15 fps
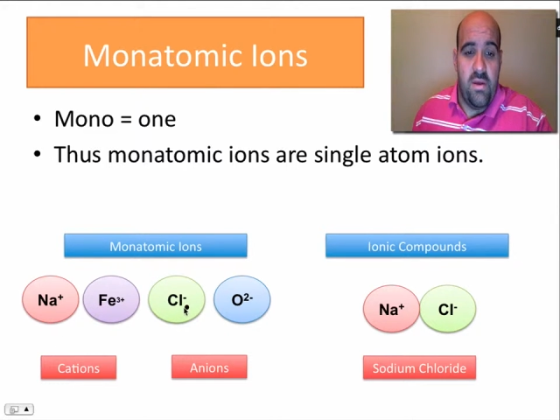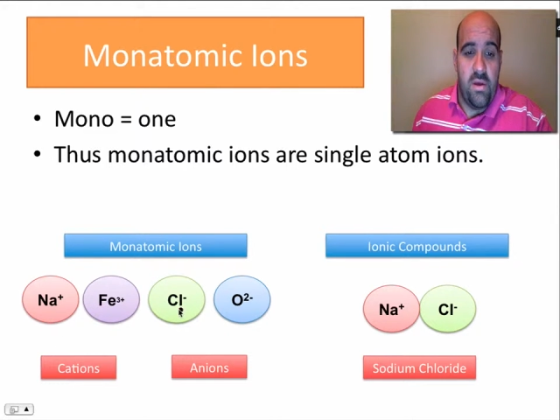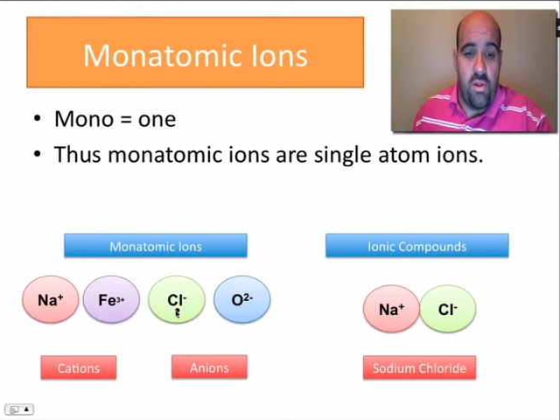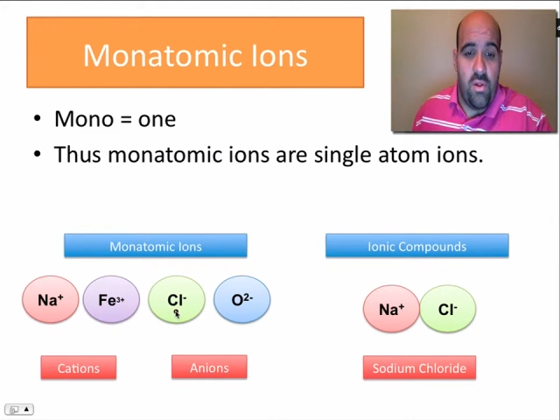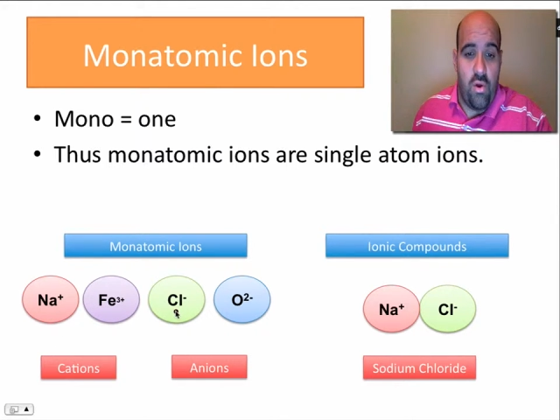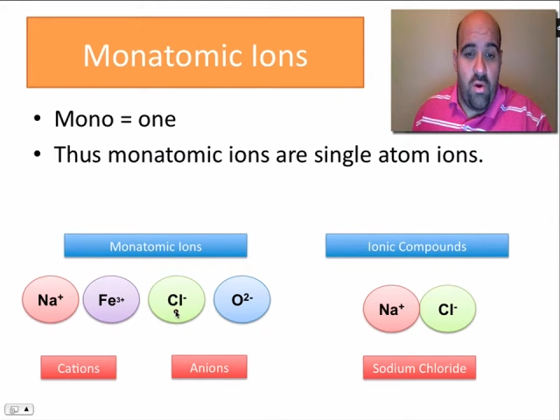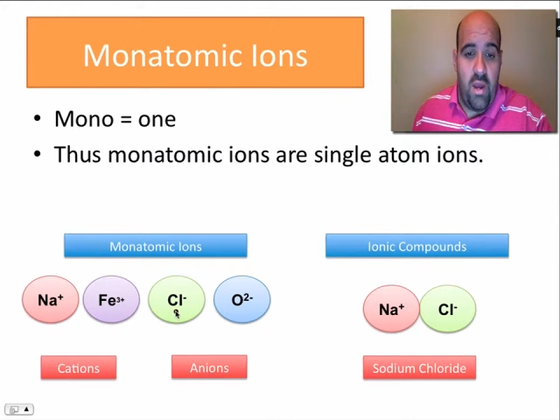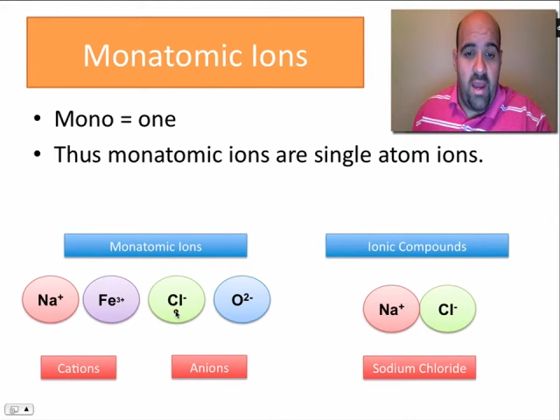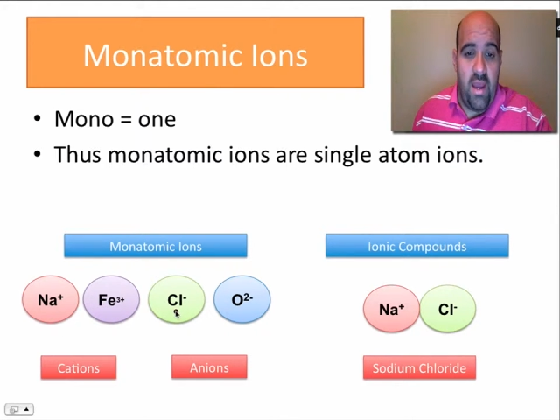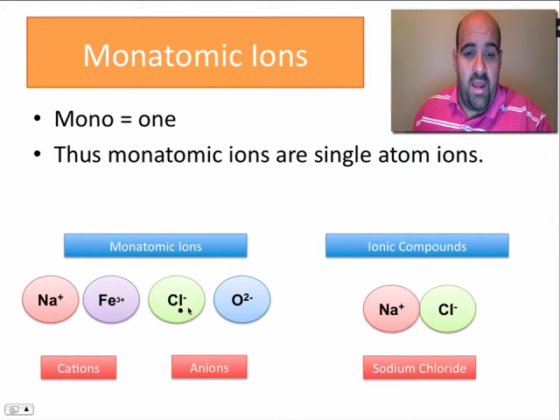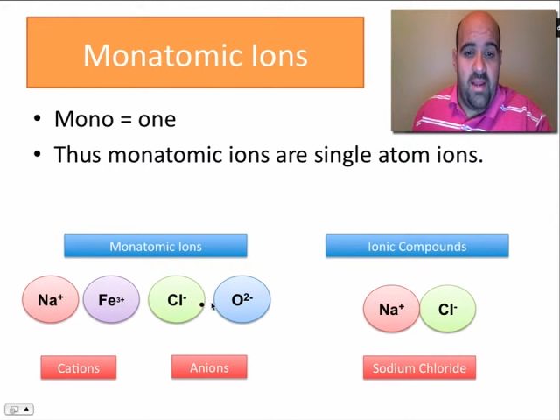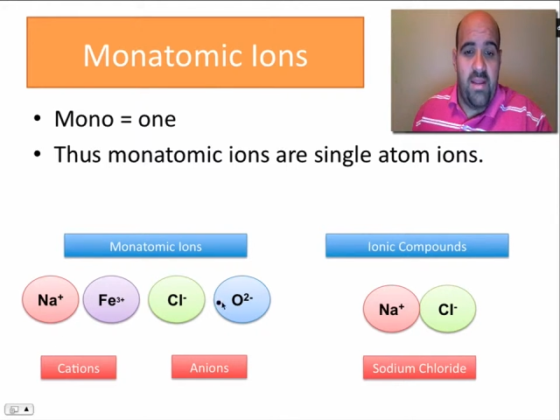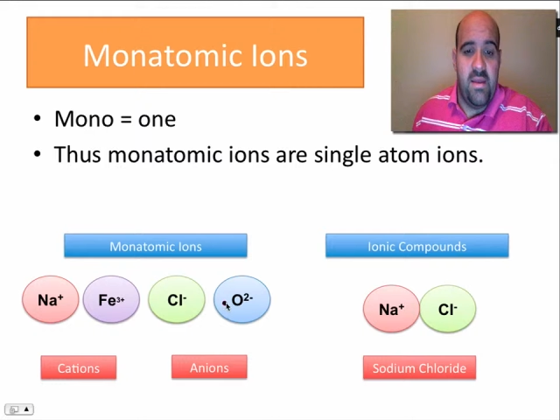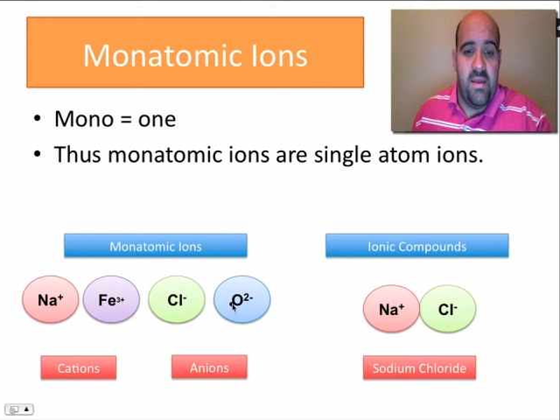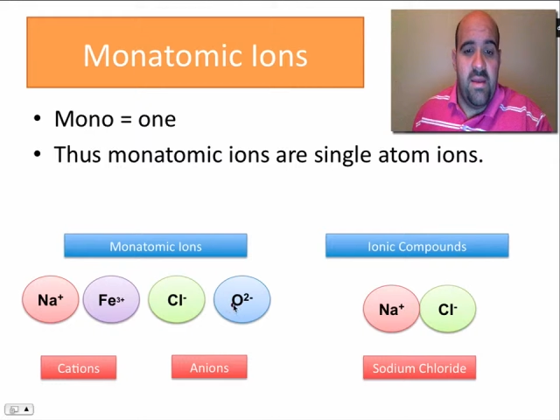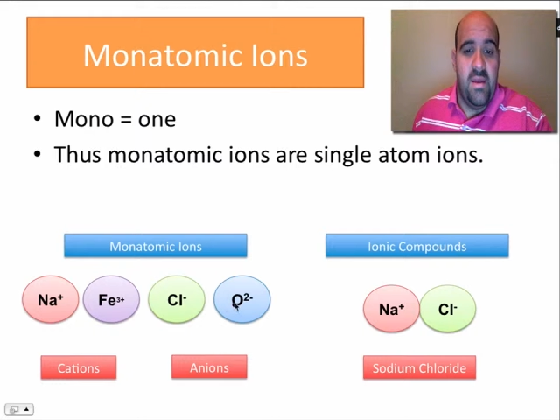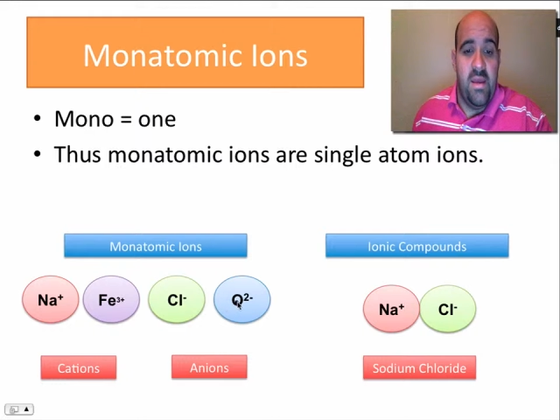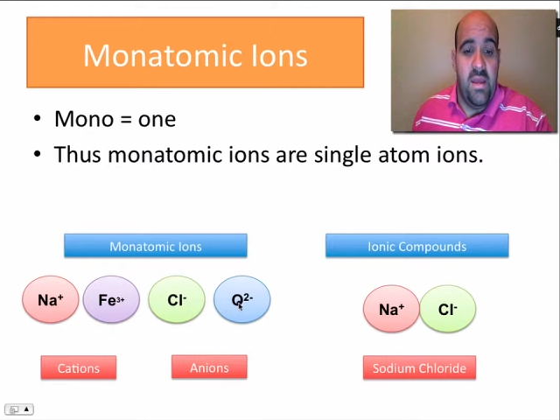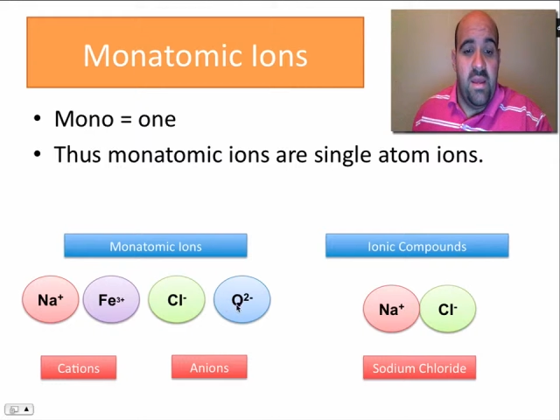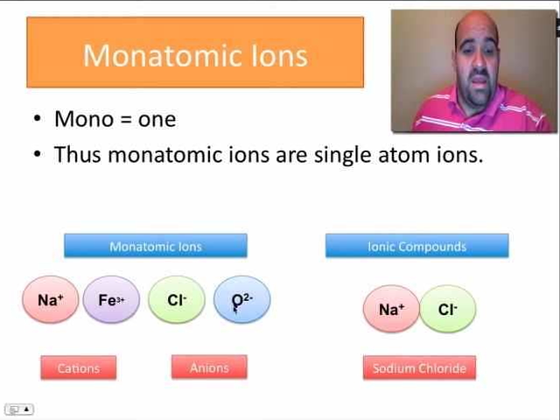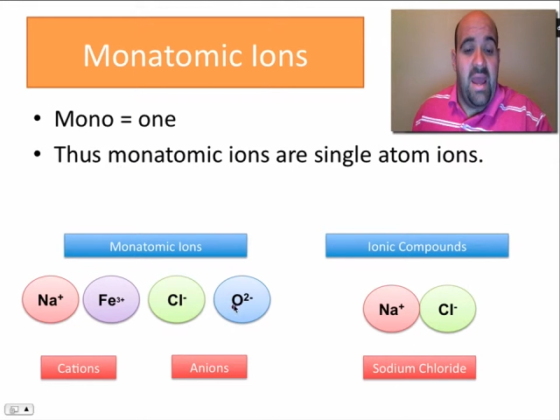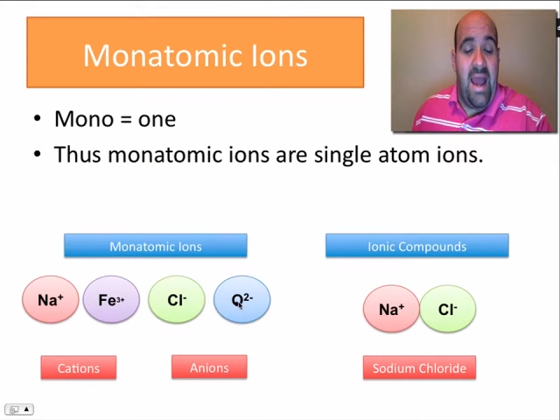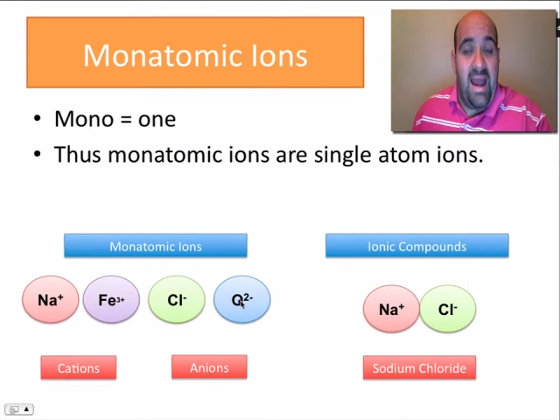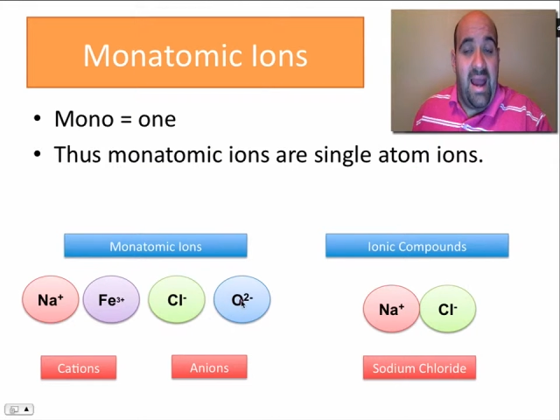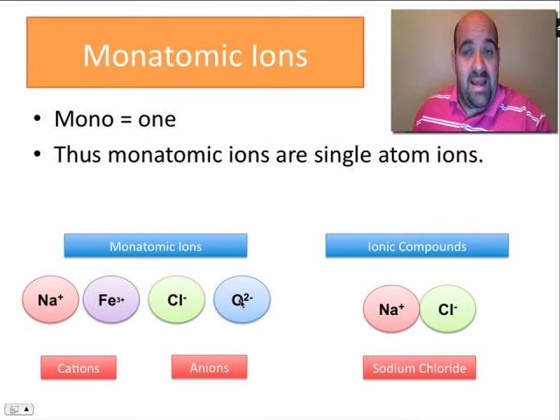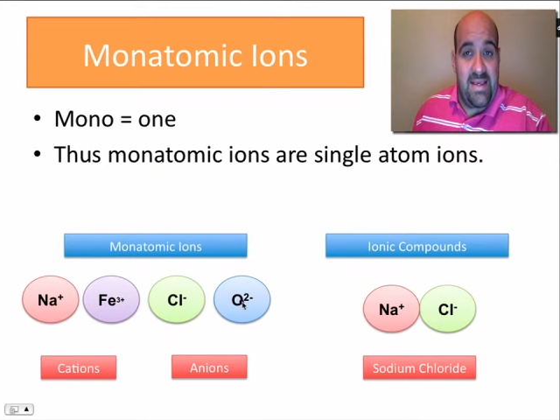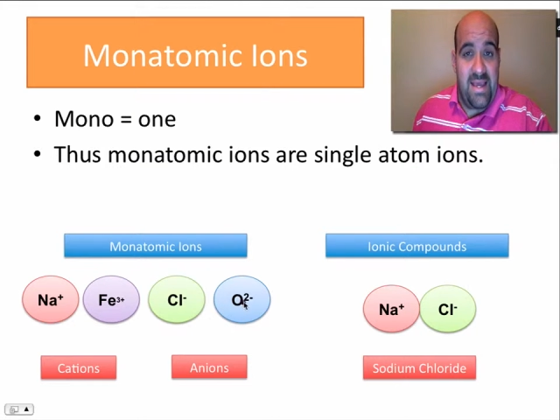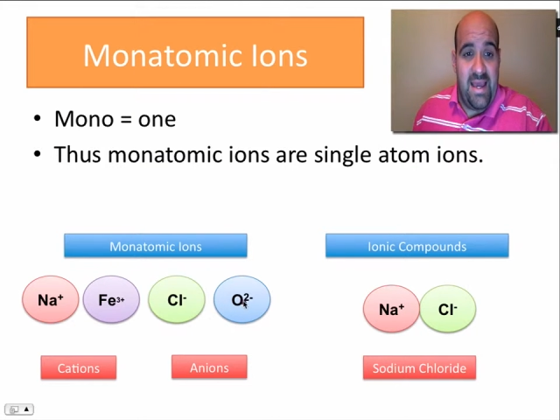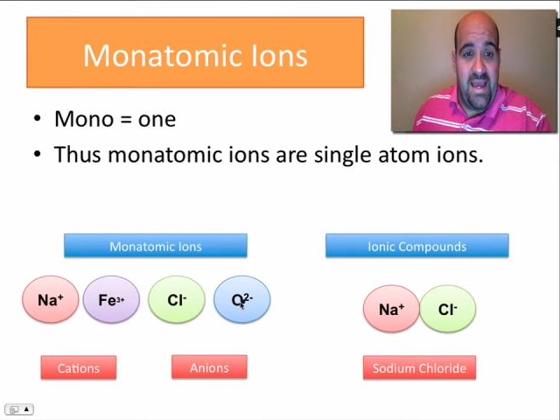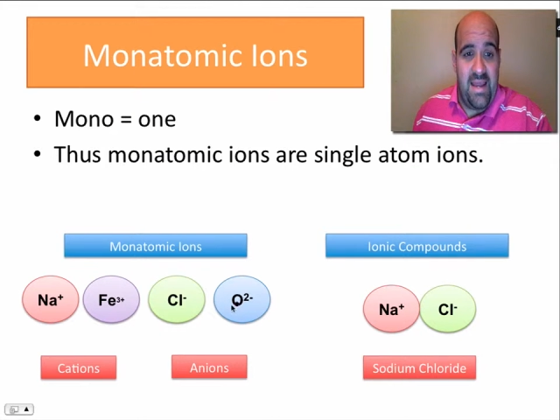chloride,
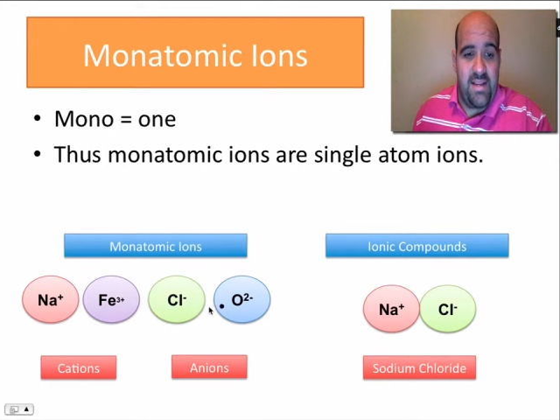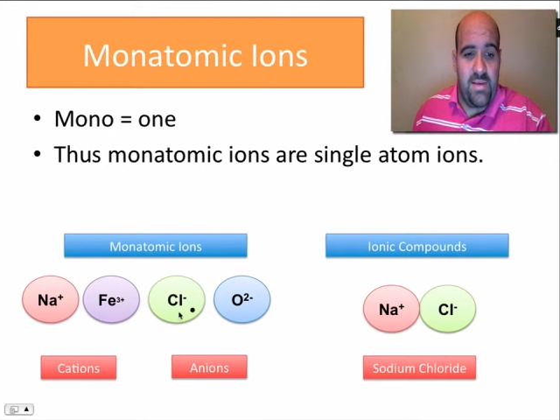oxide.